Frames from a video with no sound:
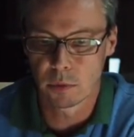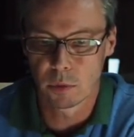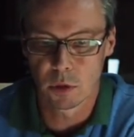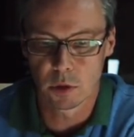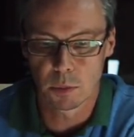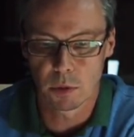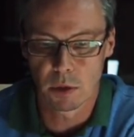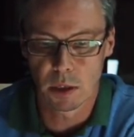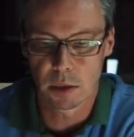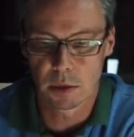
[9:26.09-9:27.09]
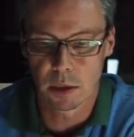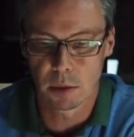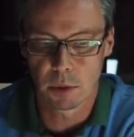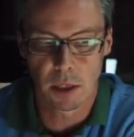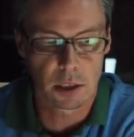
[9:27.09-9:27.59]
We want it to be
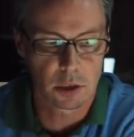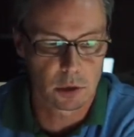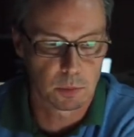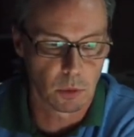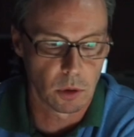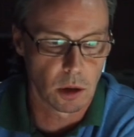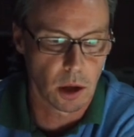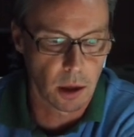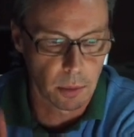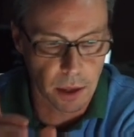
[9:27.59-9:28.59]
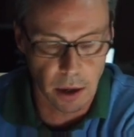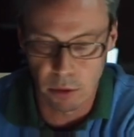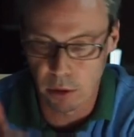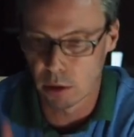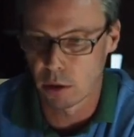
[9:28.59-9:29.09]
realistic, but that's just brought the light up there
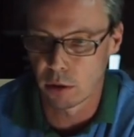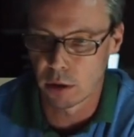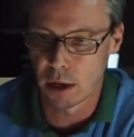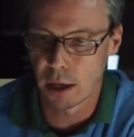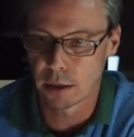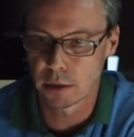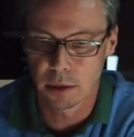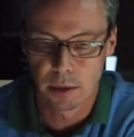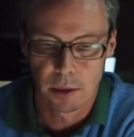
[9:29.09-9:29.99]
on the land.